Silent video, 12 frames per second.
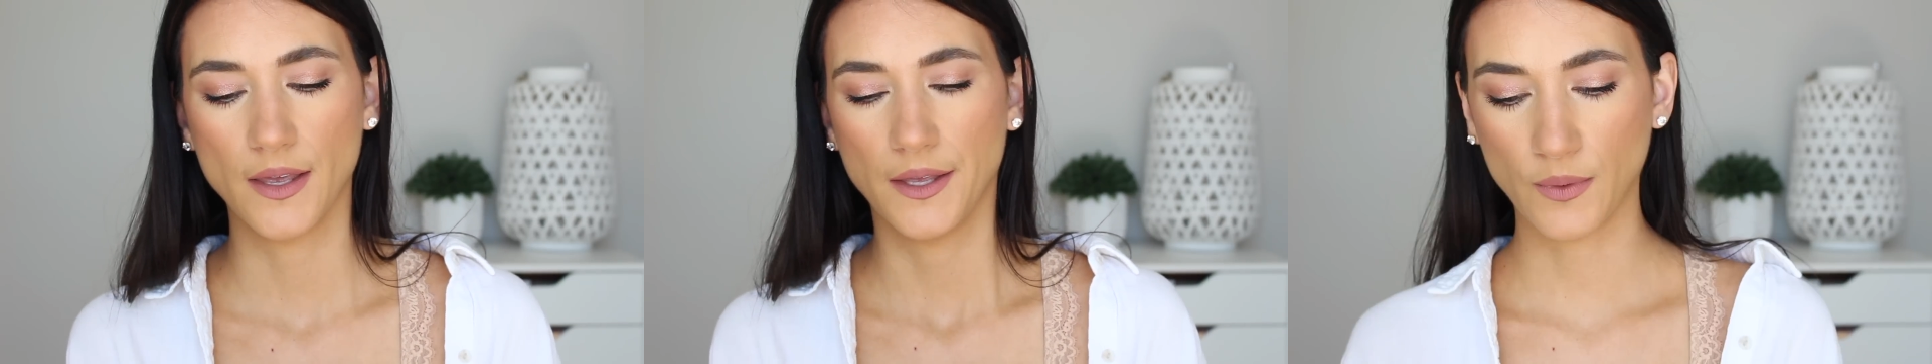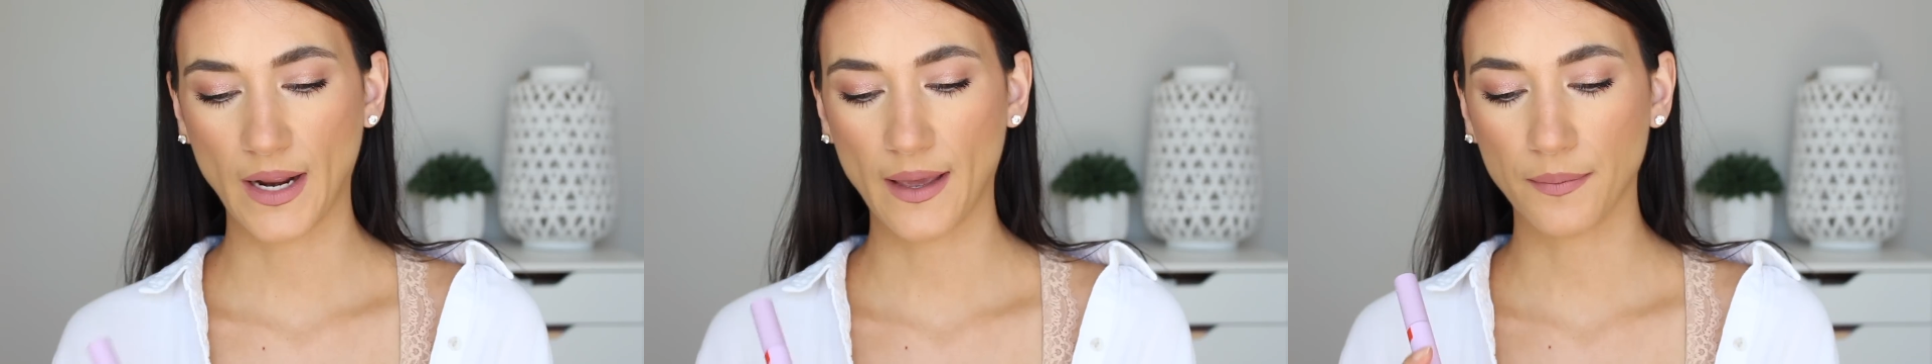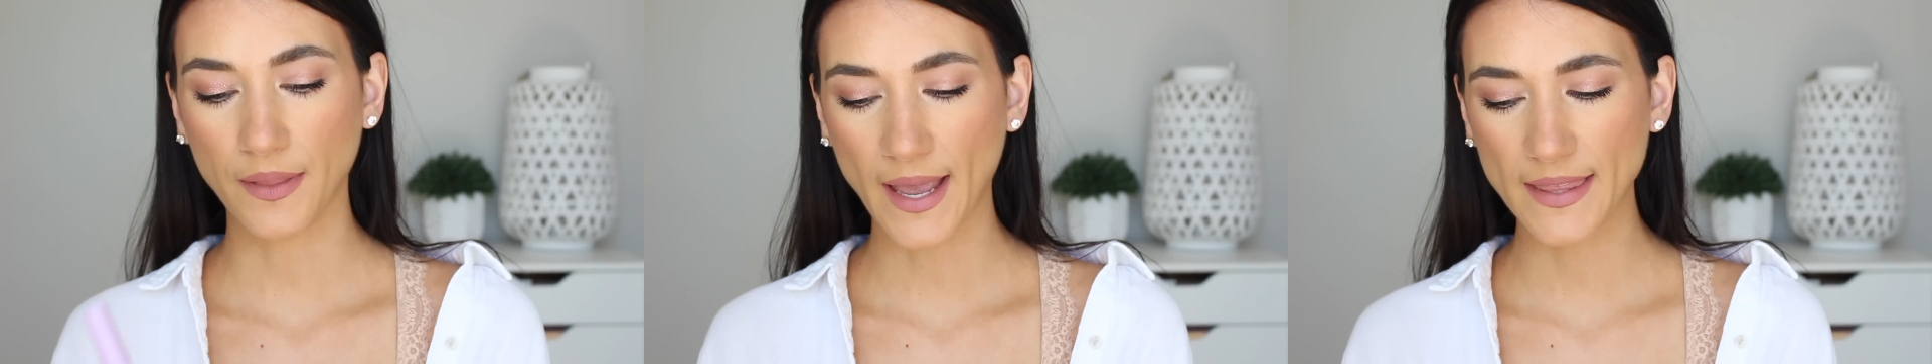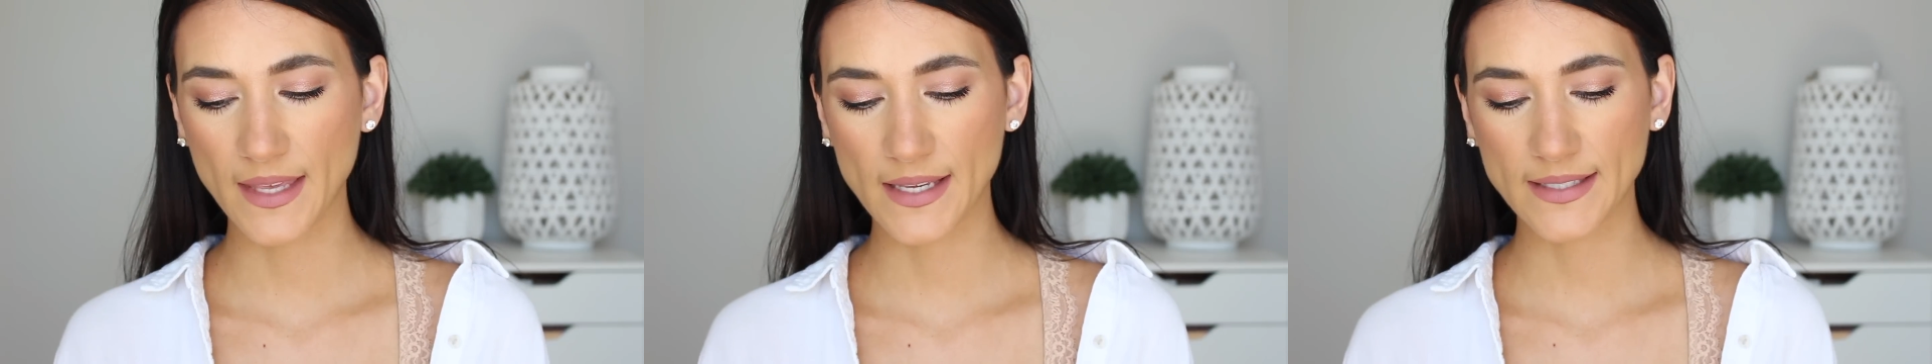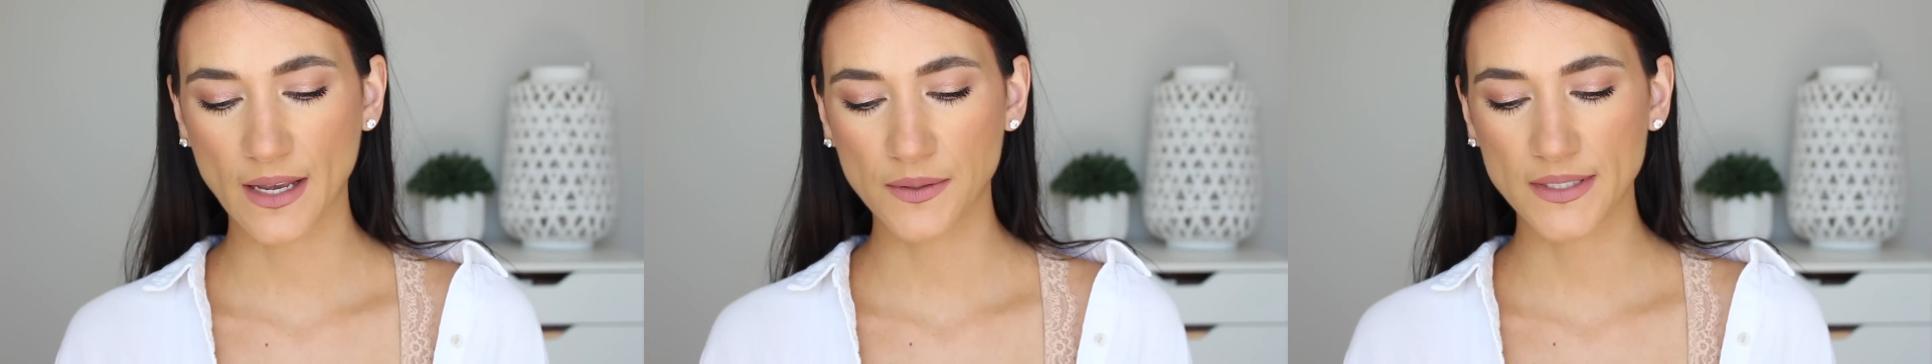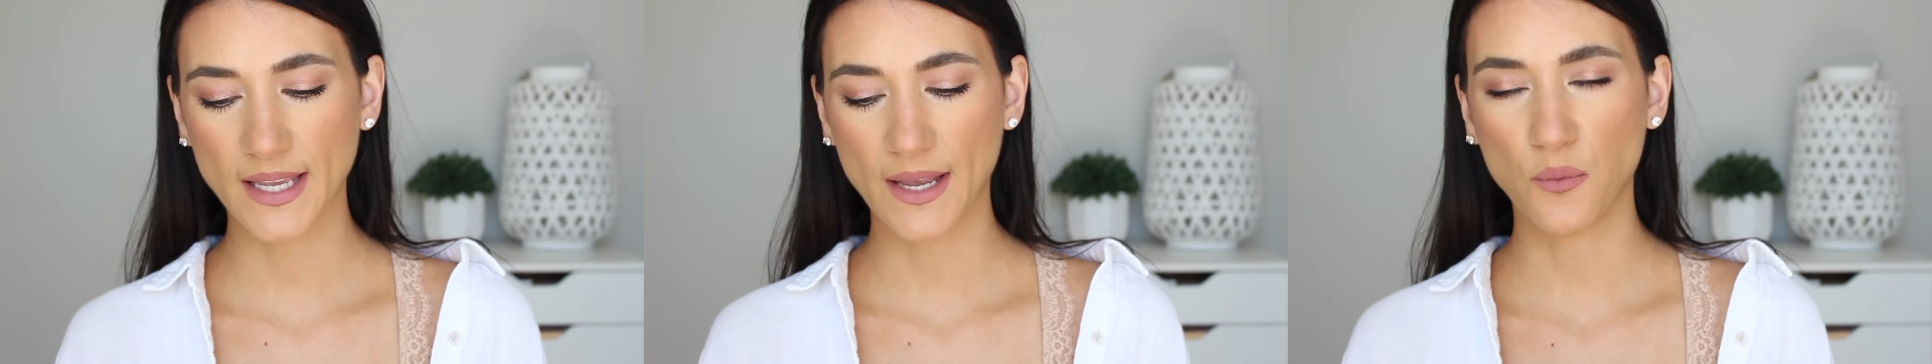When I applied this, I
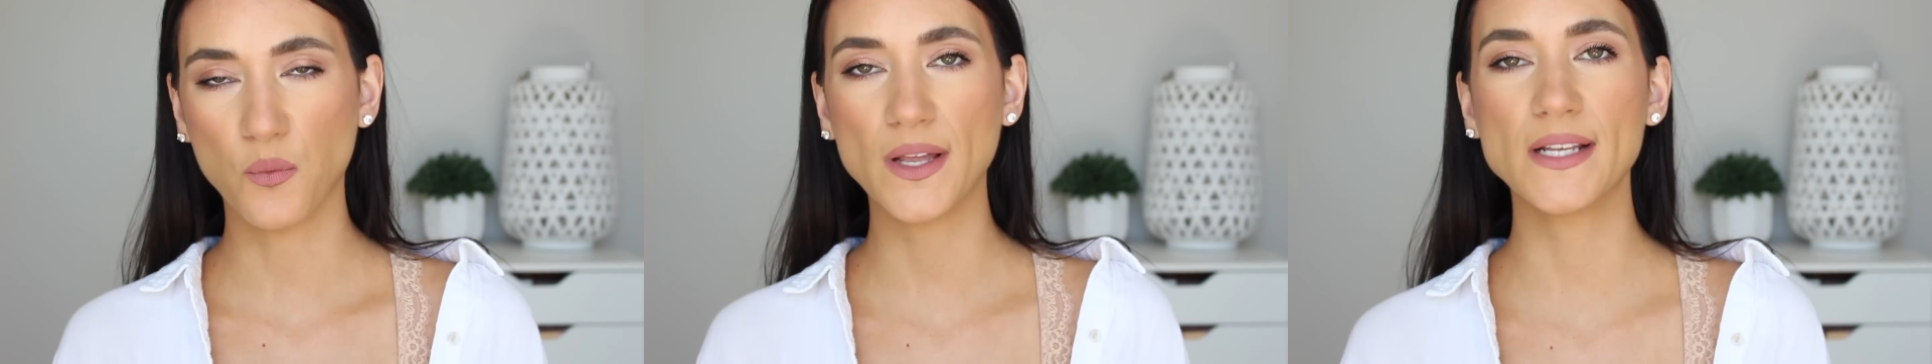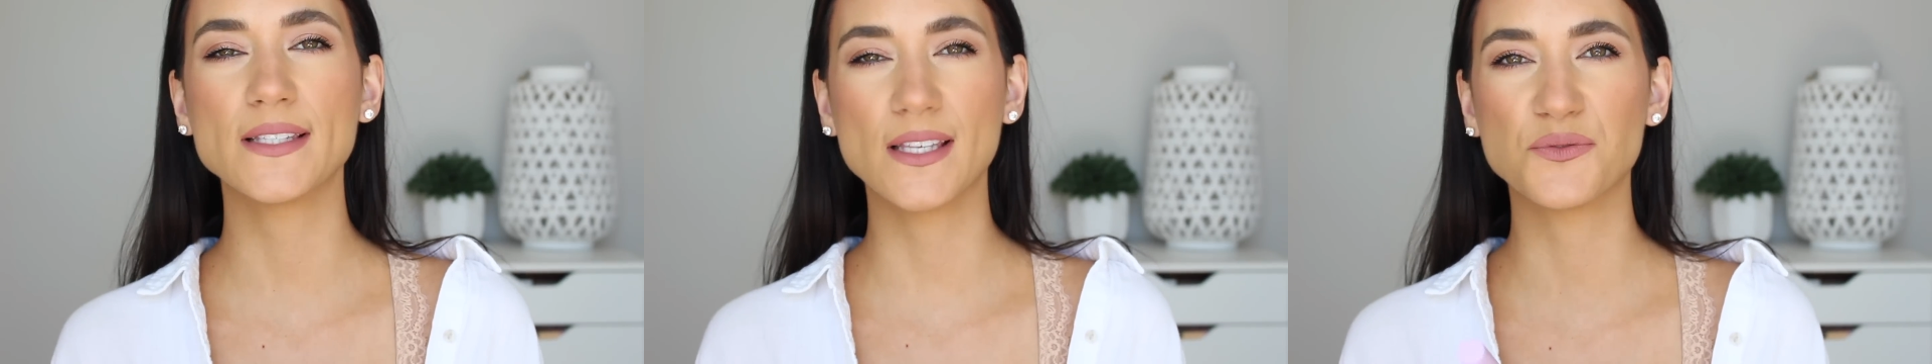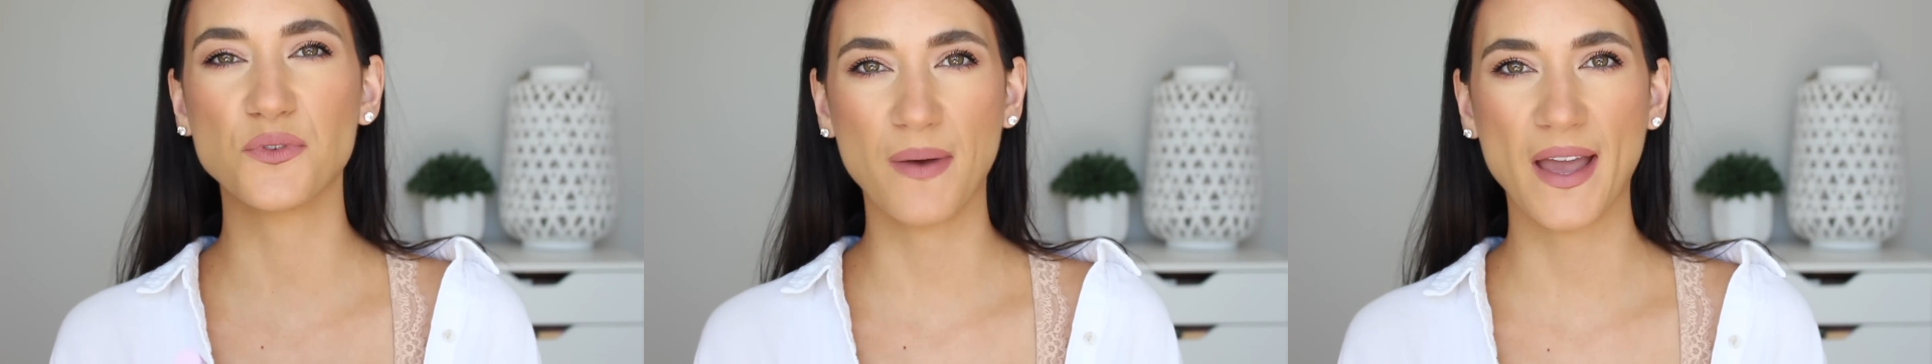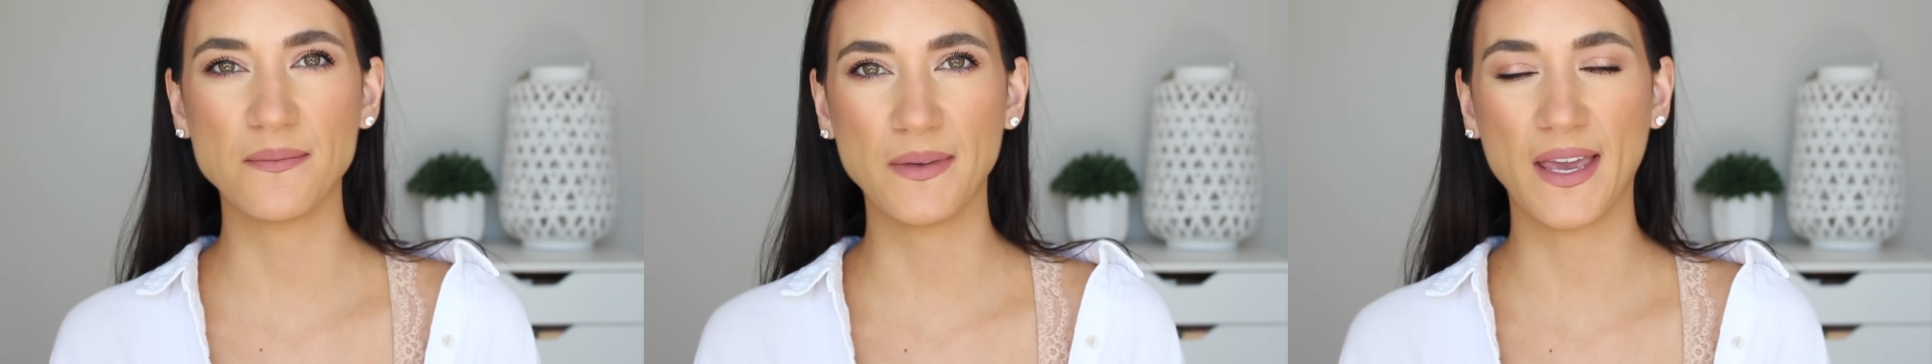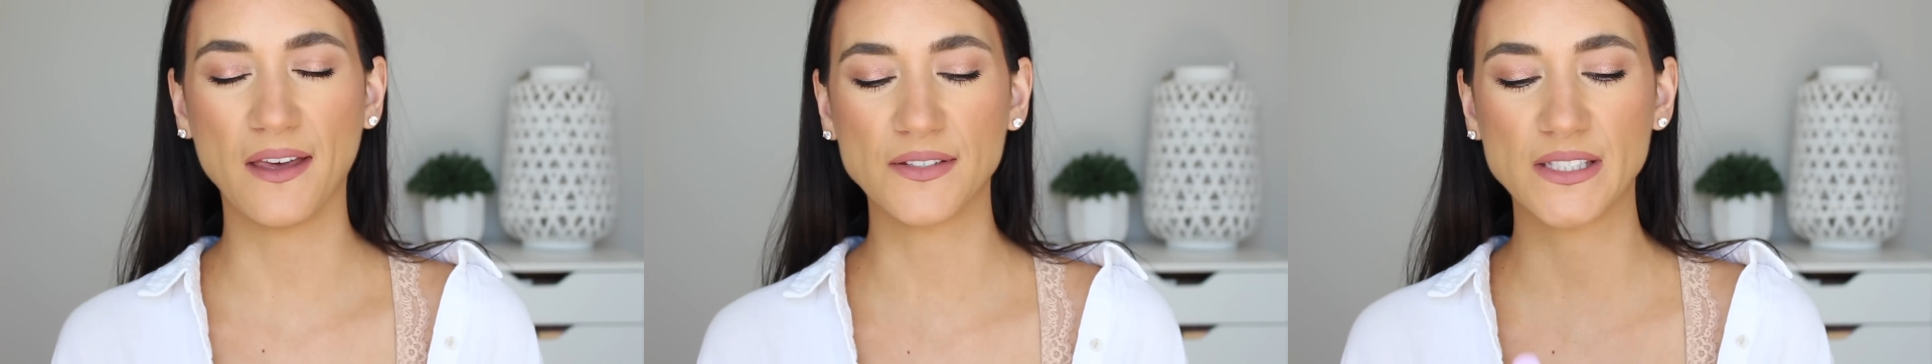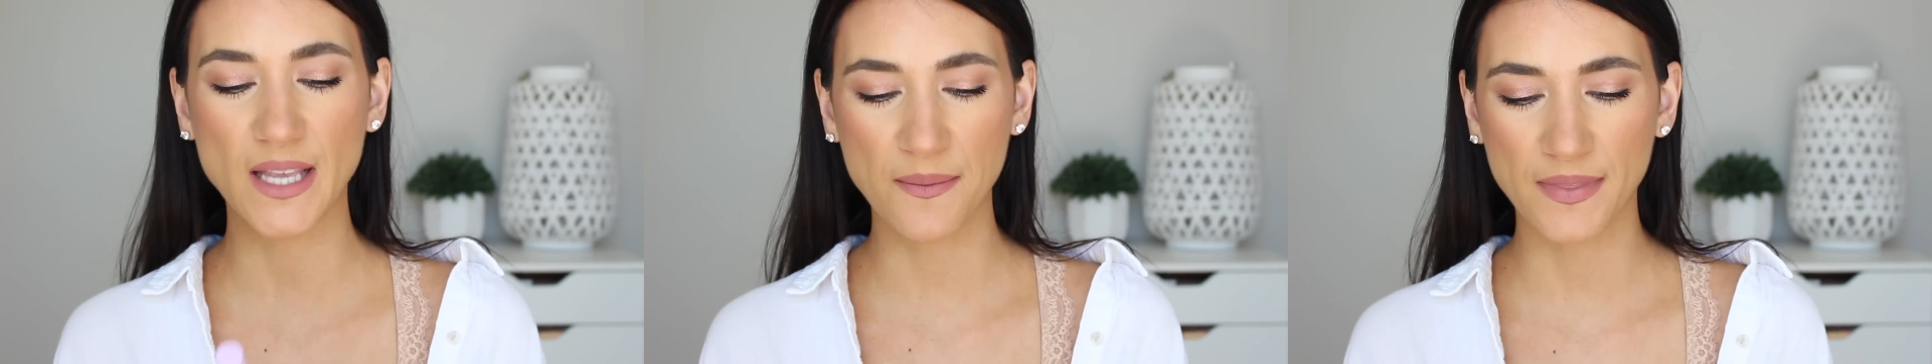was like, what does this remind me of?
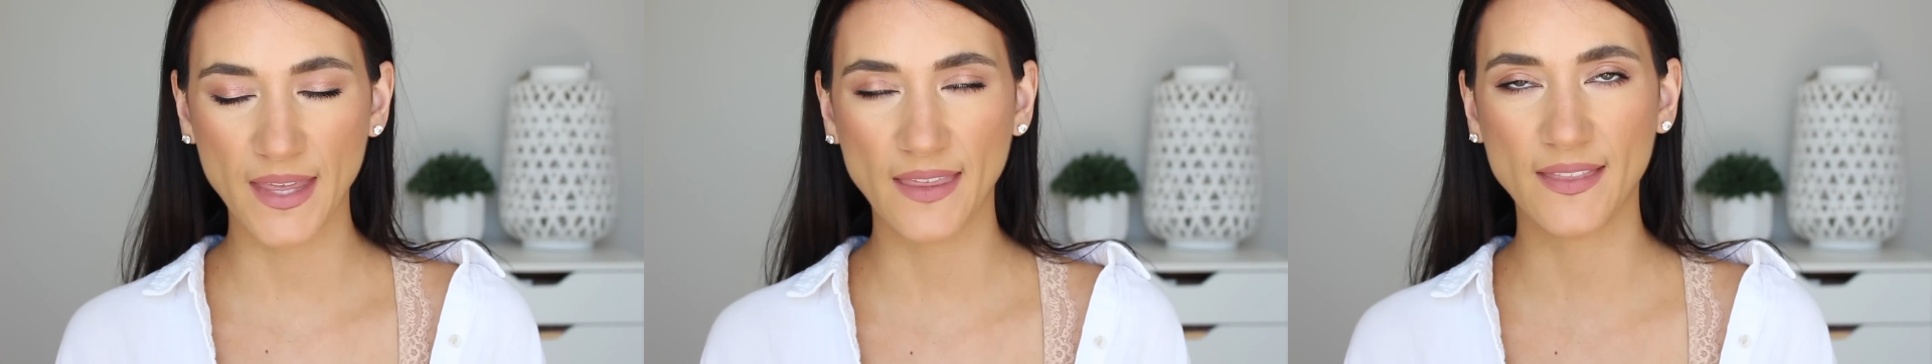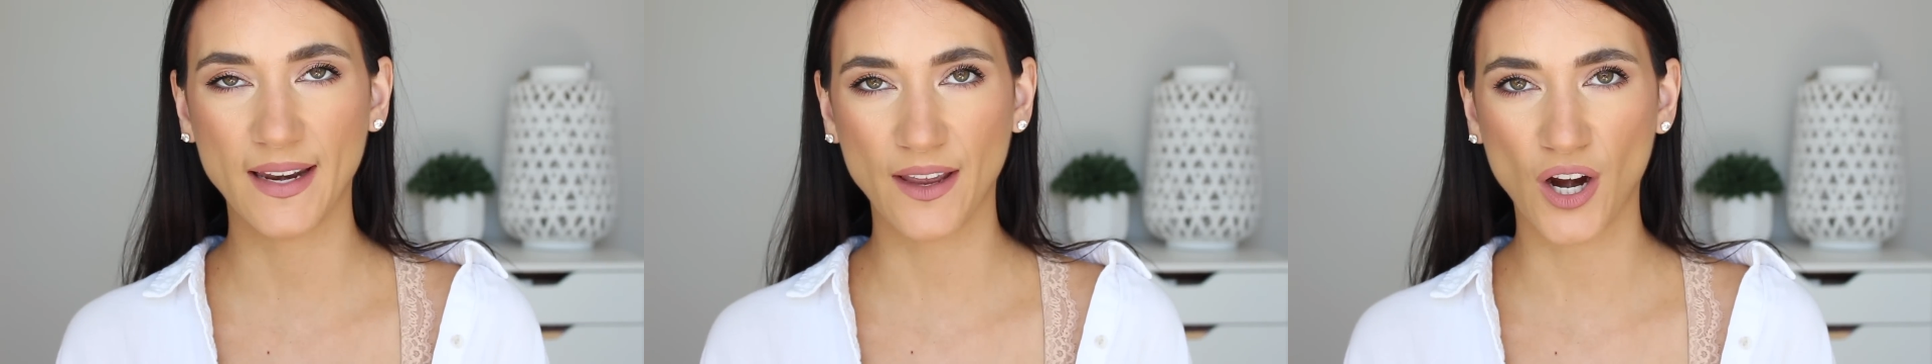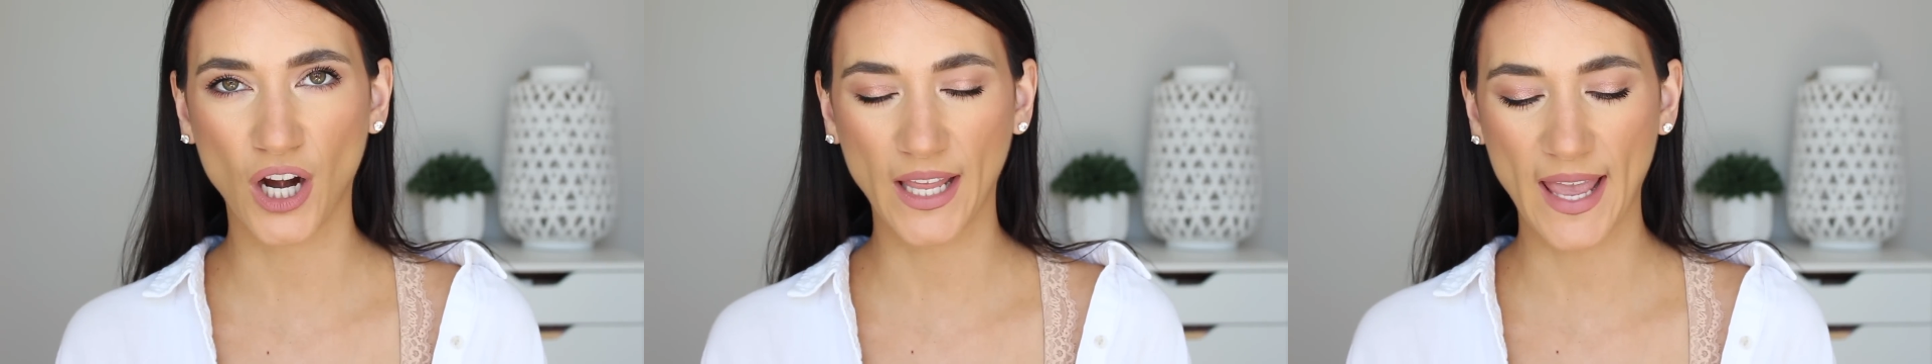Something that I already